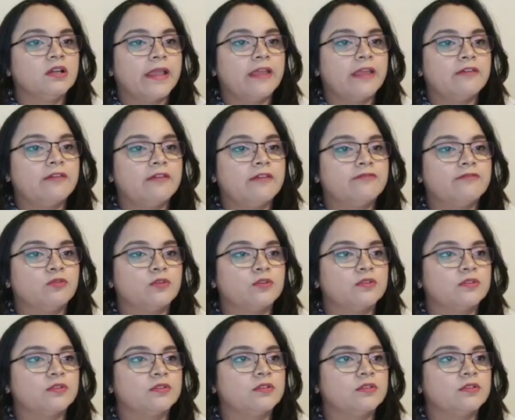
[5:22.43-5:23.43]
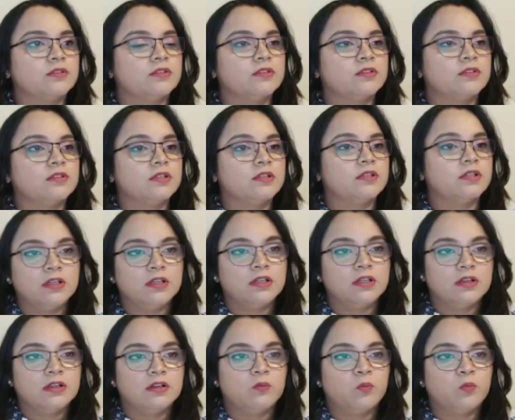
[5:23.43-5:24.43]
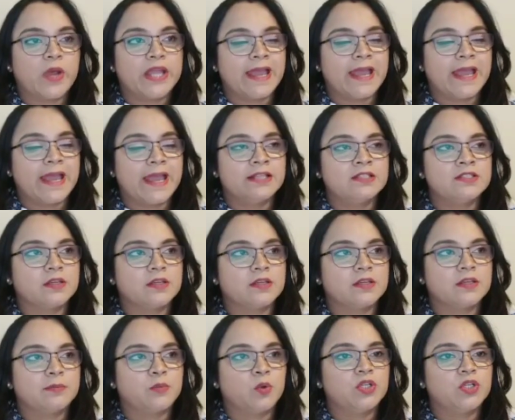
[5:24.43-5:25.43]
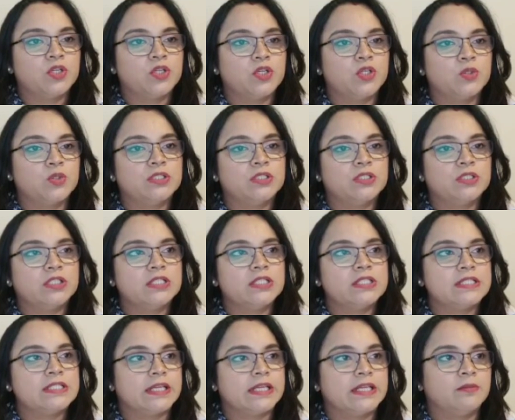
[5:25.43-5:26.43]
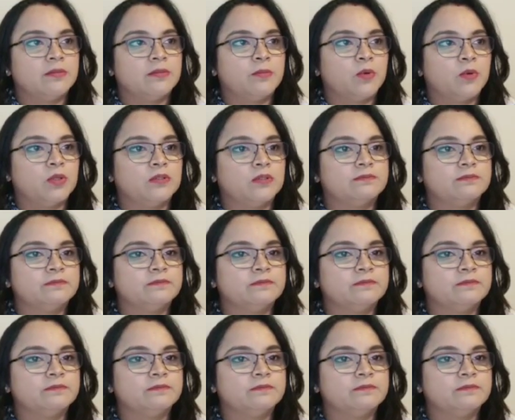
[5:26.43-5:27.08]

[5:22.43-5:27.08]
f4. White adds support to the center pawn.